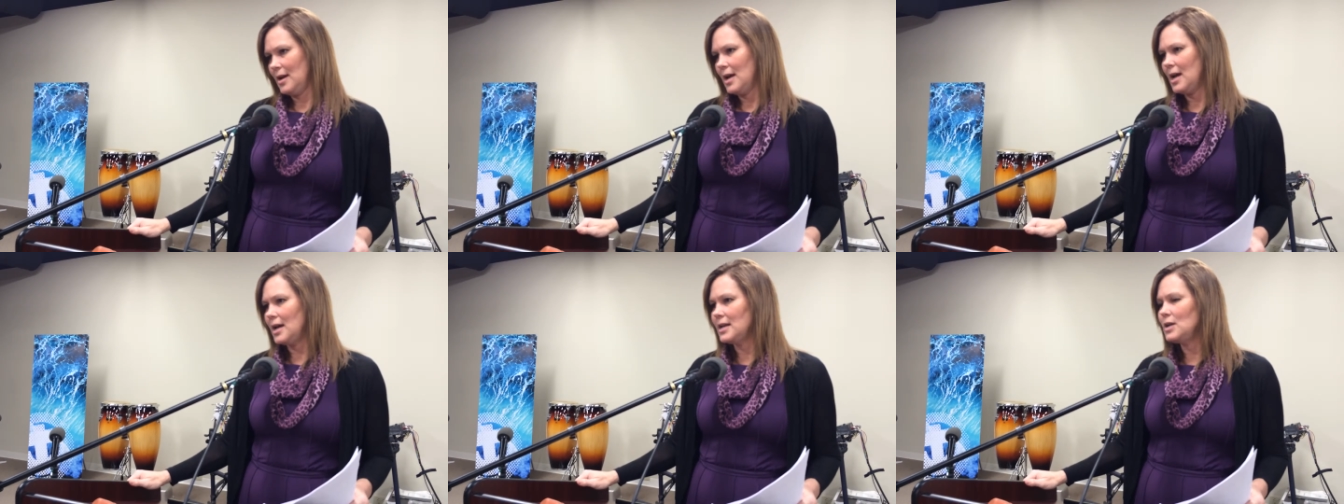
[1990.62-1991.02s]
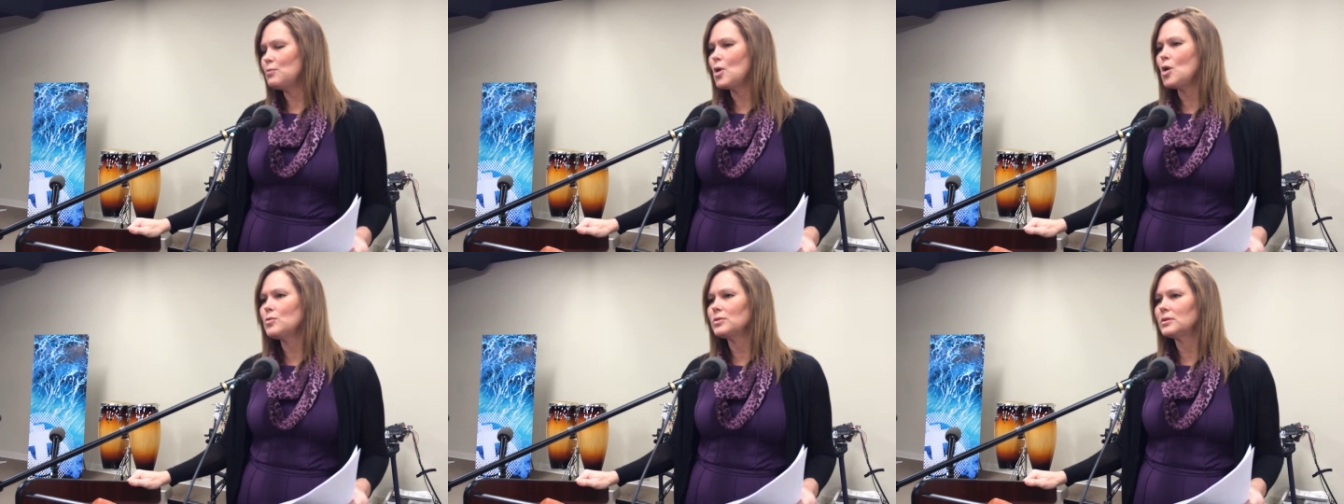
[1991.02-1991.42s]
and he
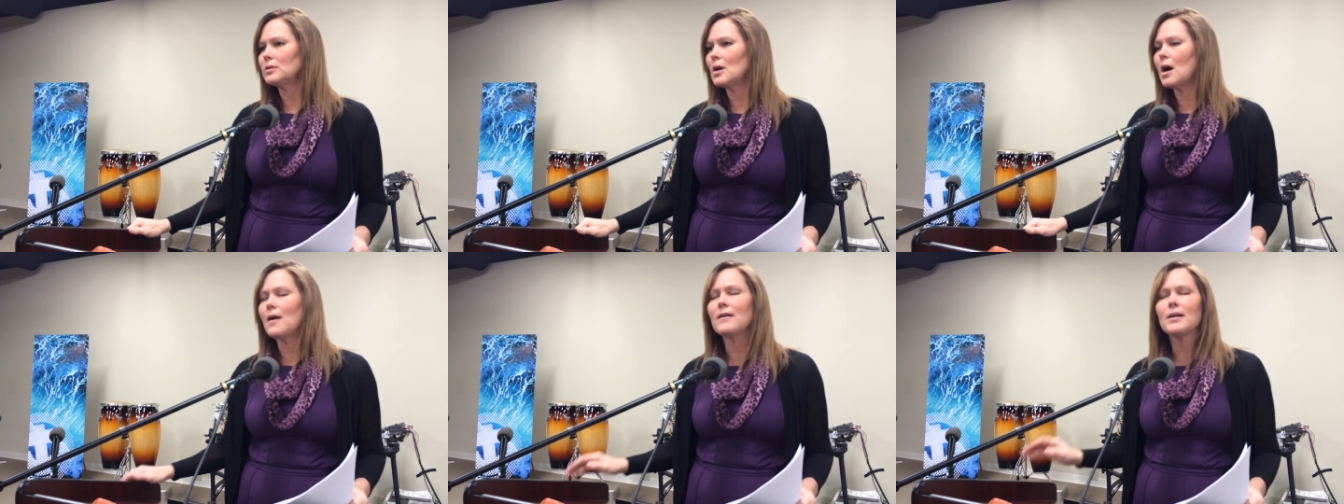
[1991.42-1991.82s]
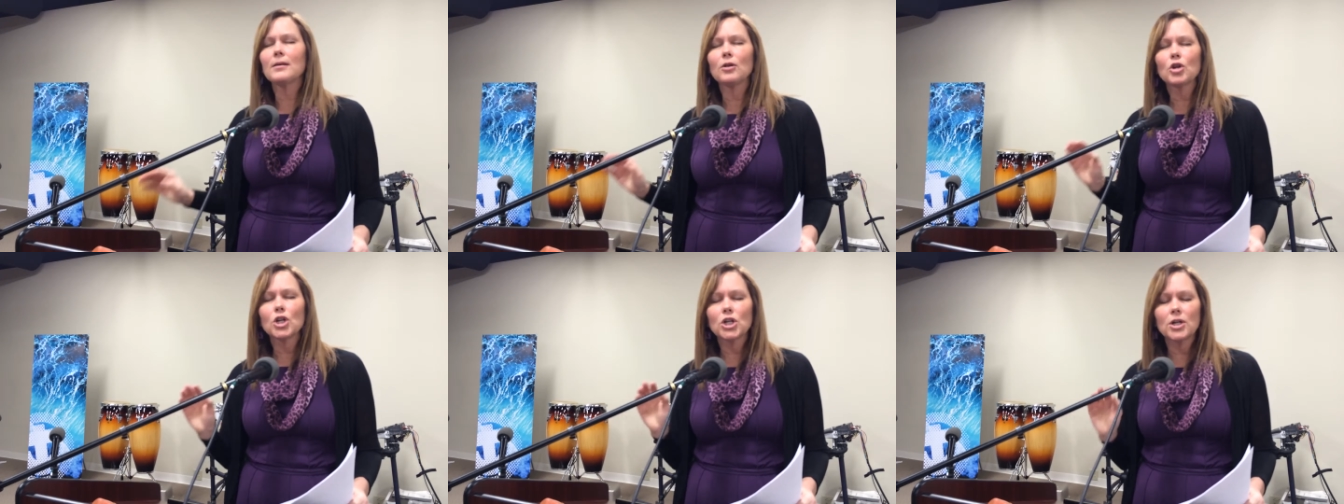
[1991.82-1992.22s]
wrote an
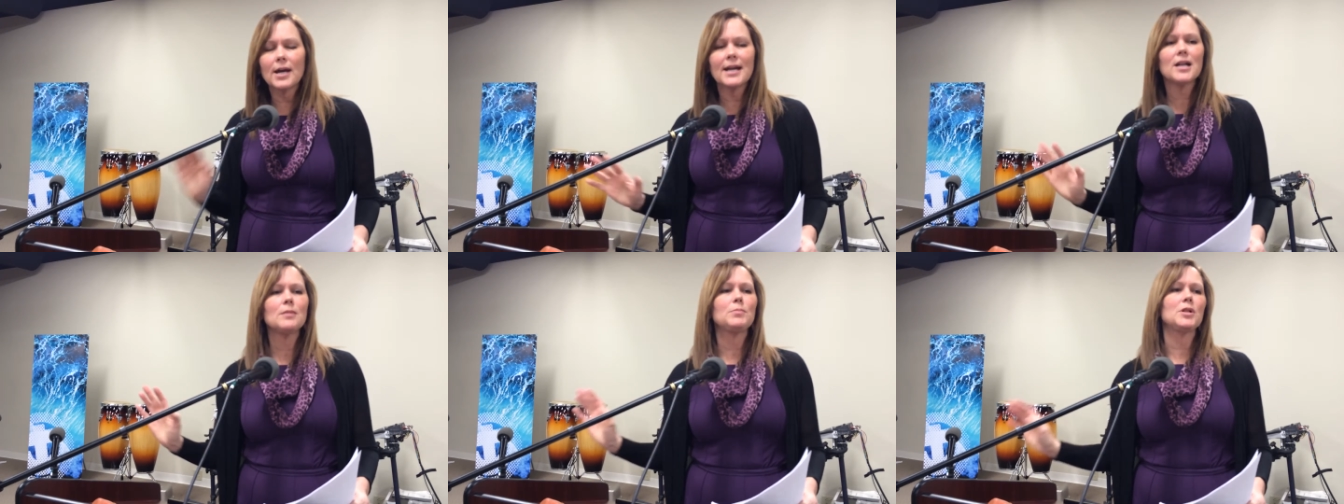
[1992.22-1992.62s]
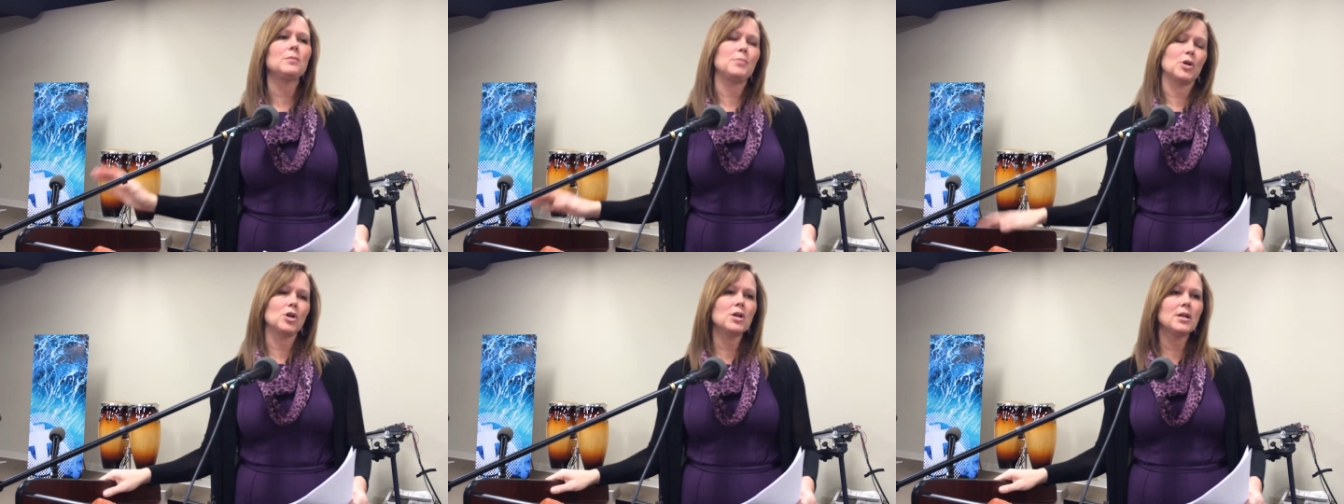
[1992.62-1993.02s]

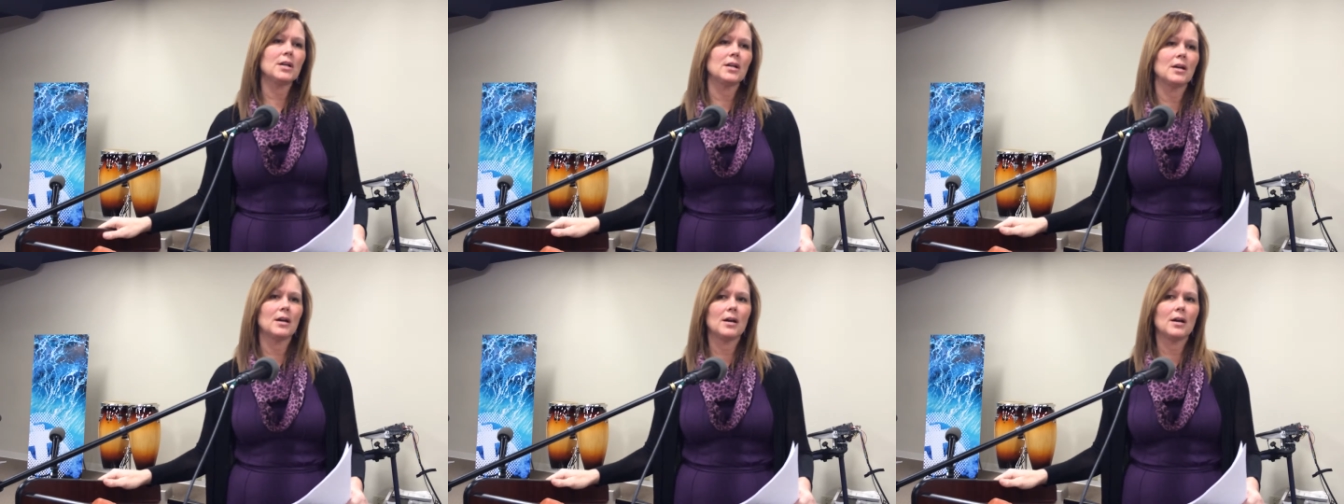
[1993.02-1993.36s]
incredible book.